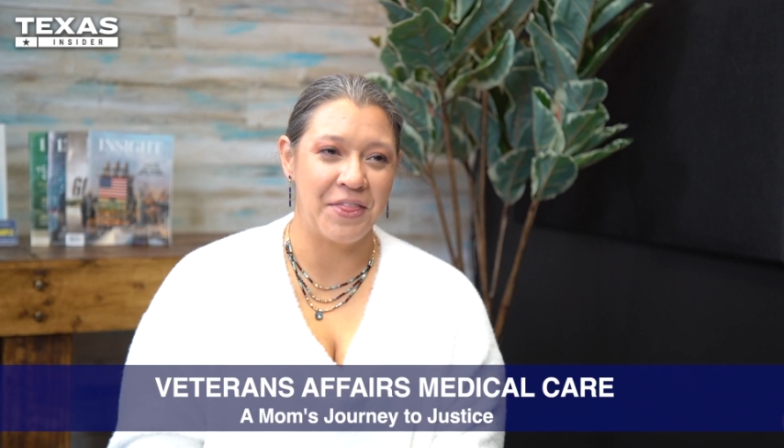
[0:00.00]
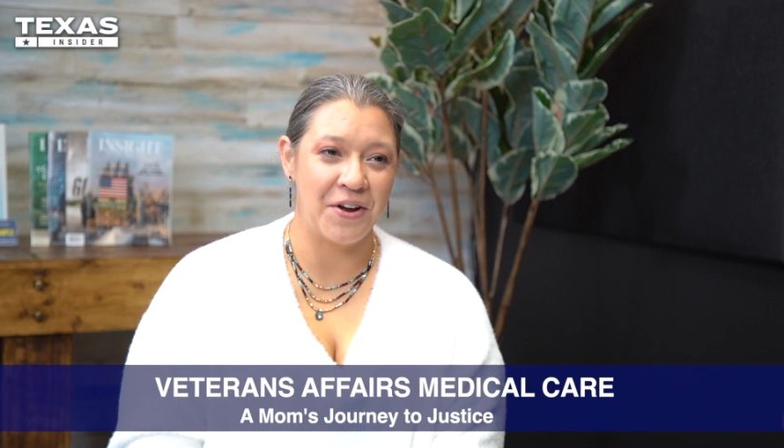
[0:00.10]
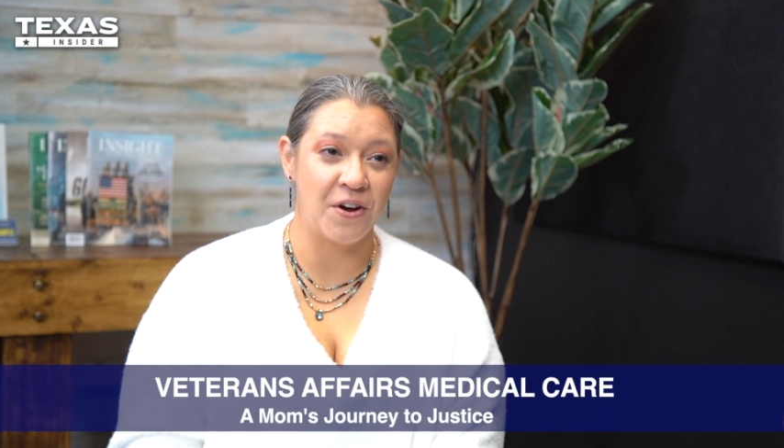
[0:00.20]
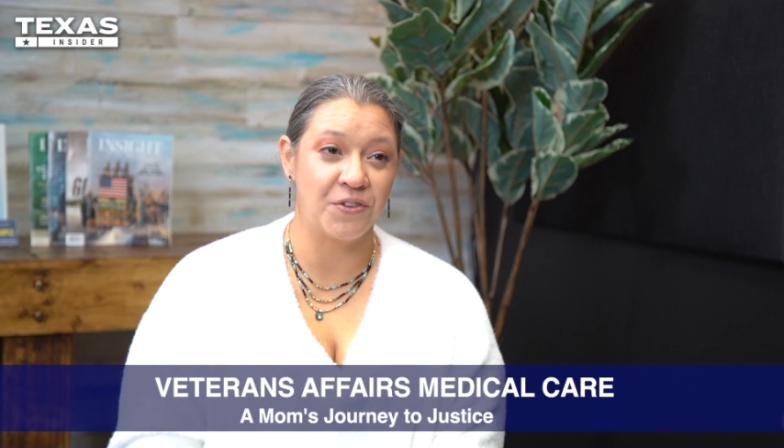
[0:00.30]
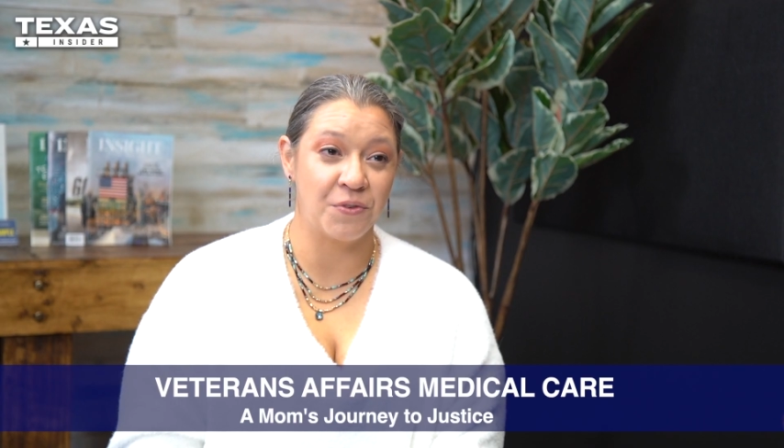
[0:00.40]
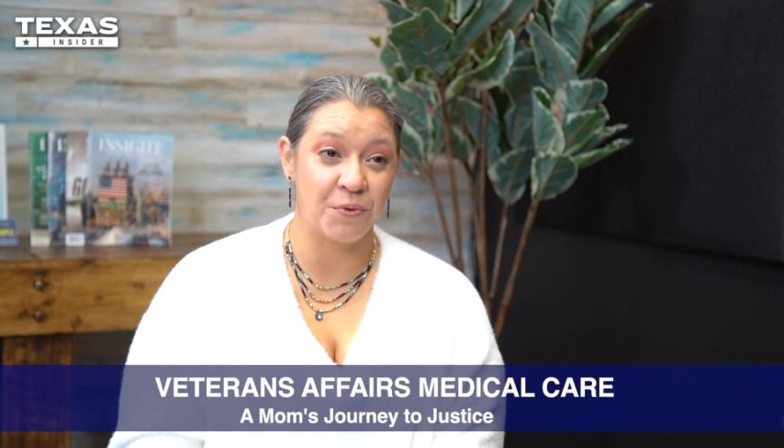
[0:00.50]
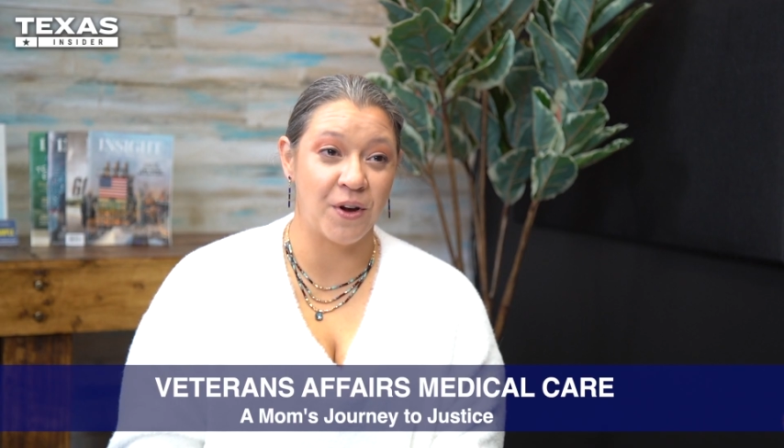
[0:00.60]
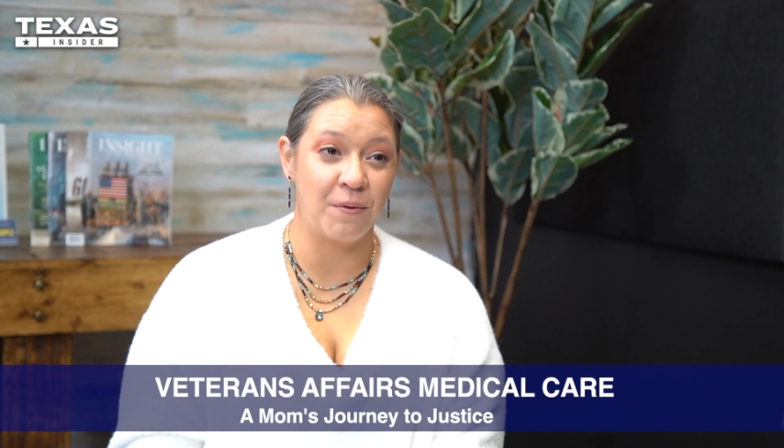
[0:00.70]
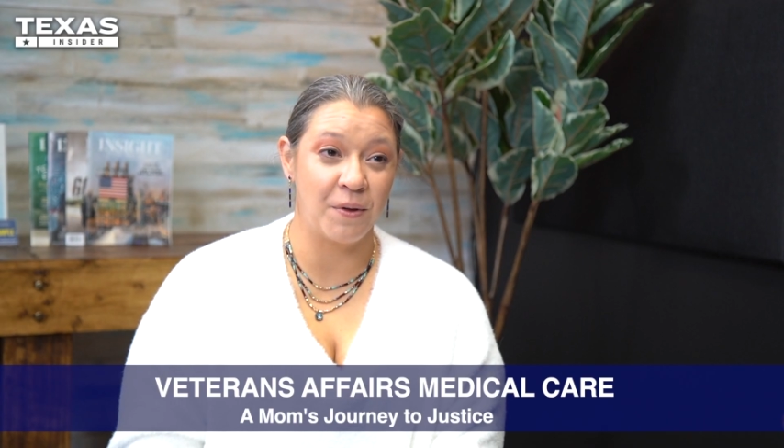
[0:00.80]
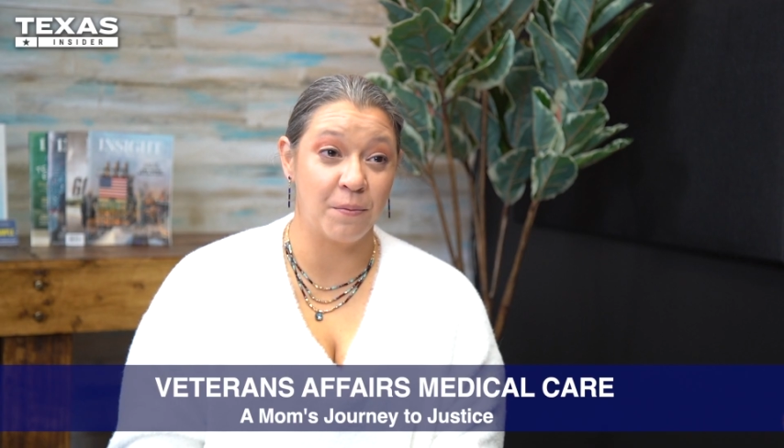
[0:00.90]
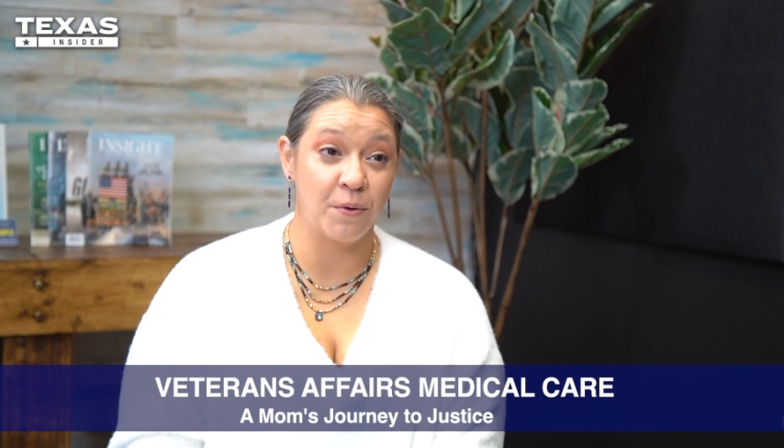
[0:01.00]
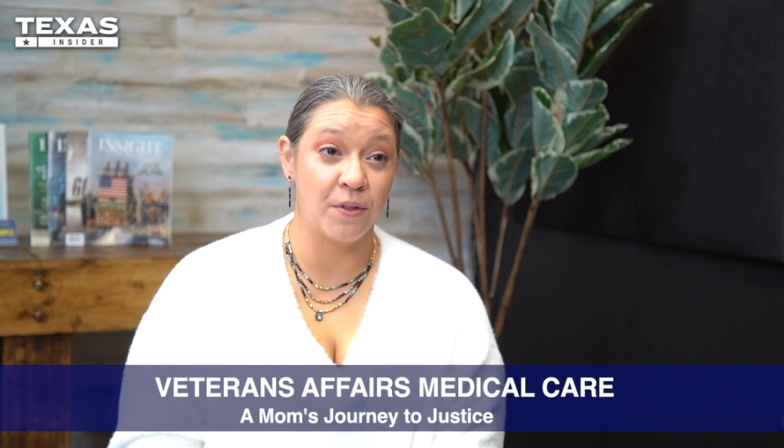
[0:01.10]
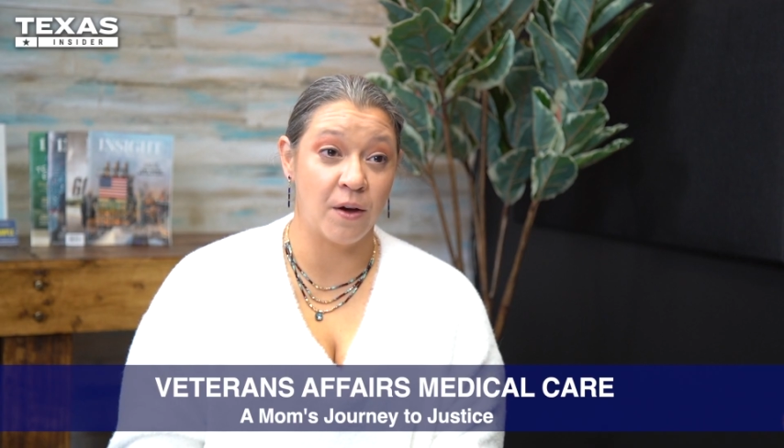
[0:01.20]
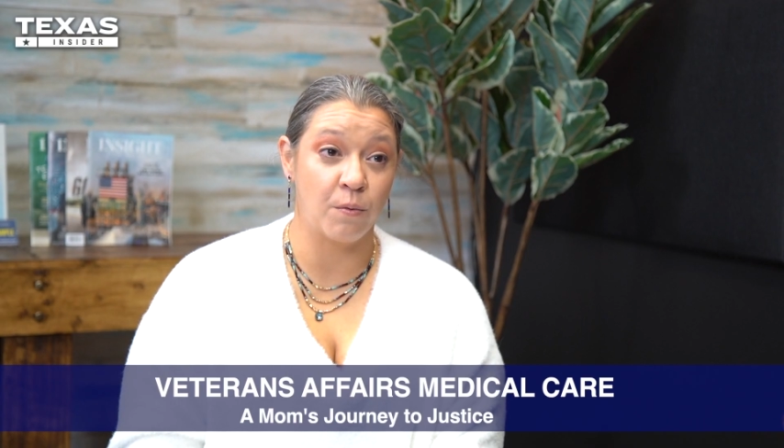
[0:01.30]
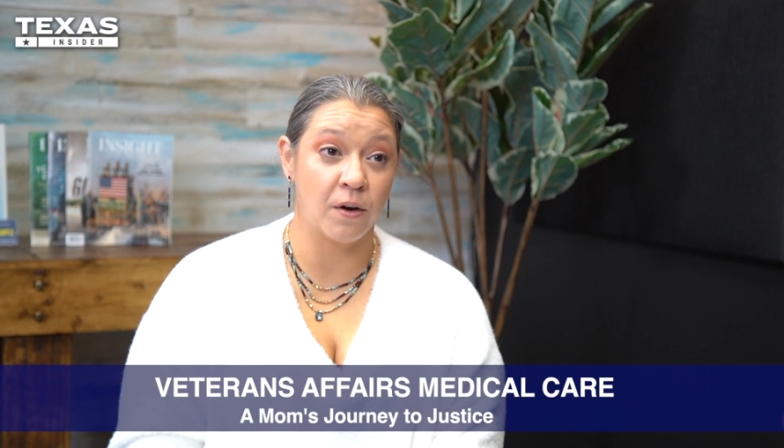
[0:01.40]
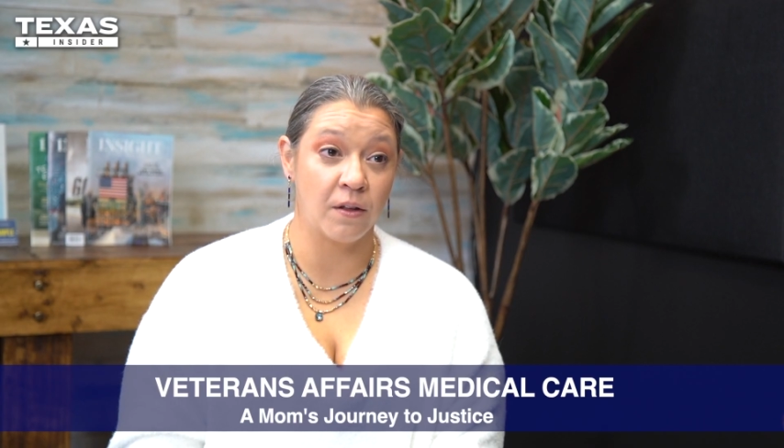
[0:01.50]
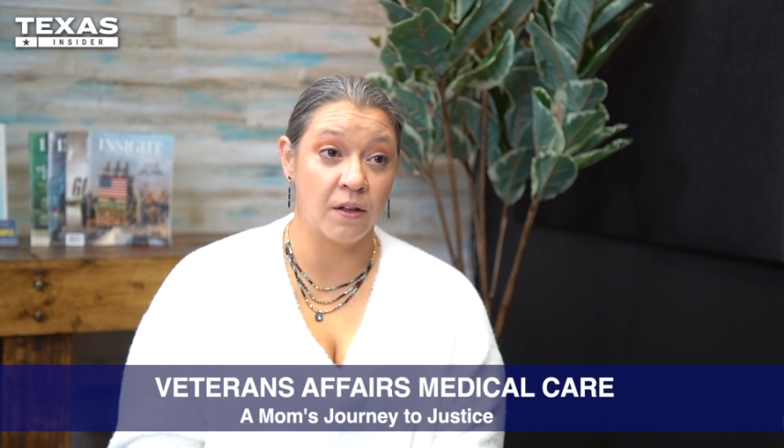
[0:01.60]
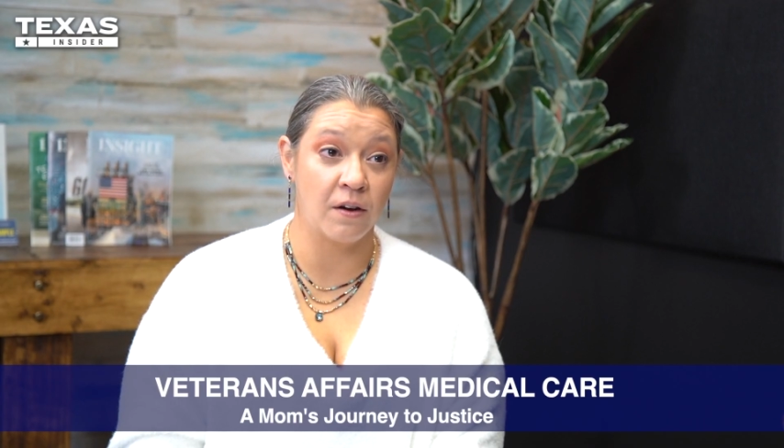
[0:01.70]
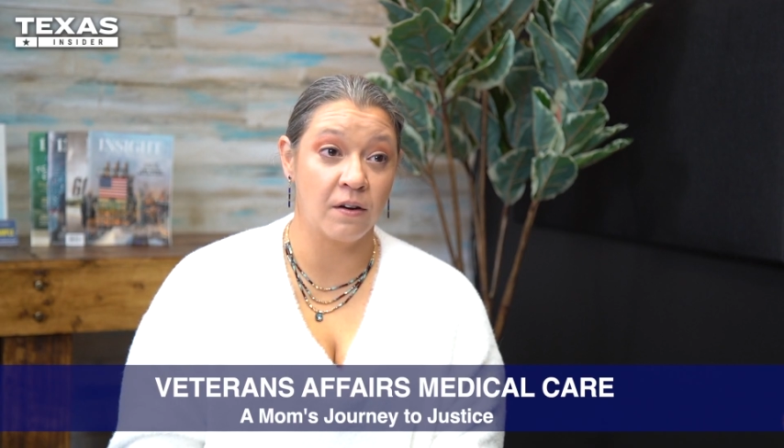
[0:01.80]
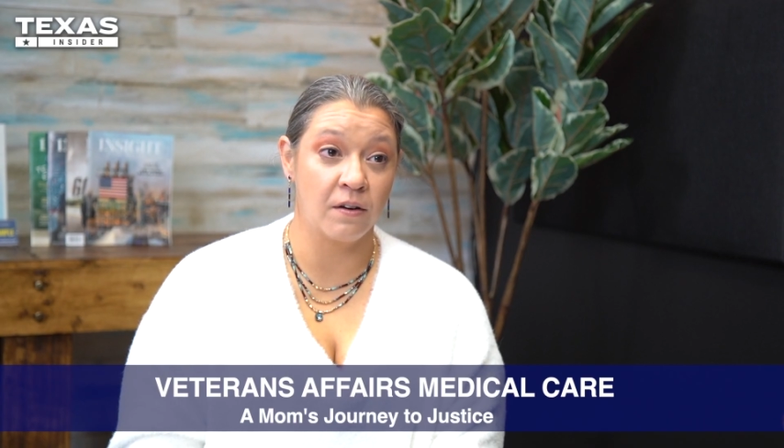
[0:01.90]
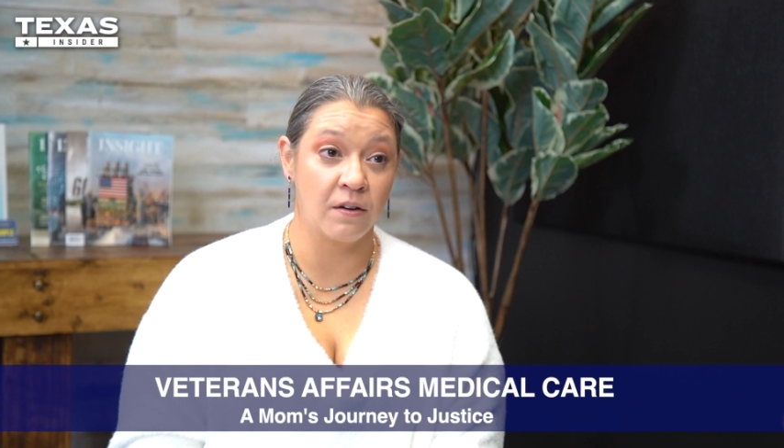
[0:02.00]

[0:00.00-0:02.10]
There are some great people that work there.